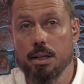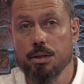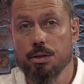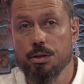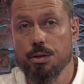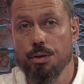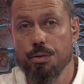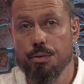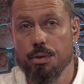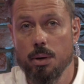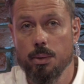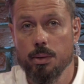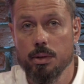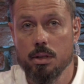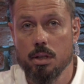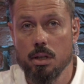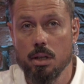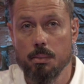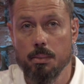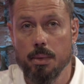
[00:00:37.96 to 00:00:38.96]
to throw
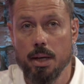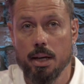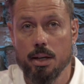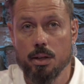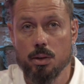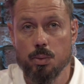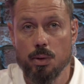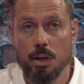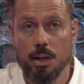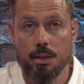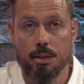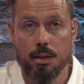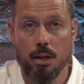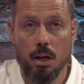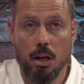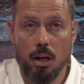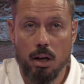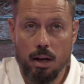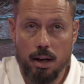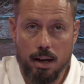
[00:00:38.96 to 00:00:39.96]
into the mix with
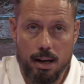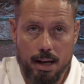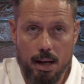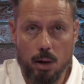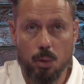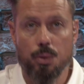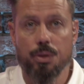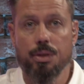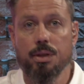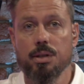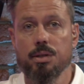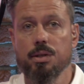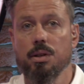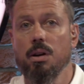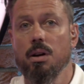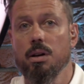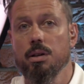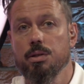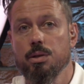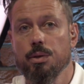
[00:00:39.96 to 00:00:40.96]
a healthy
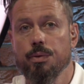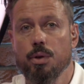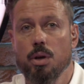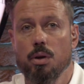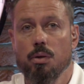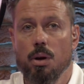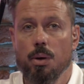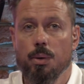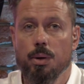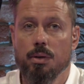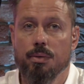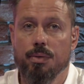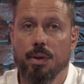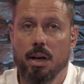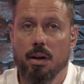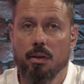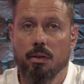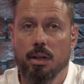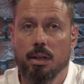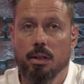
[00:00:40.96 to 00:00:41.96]
slice of corona
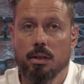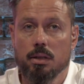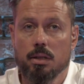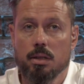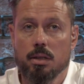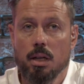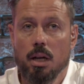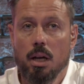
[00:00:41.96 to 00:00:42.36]
variants.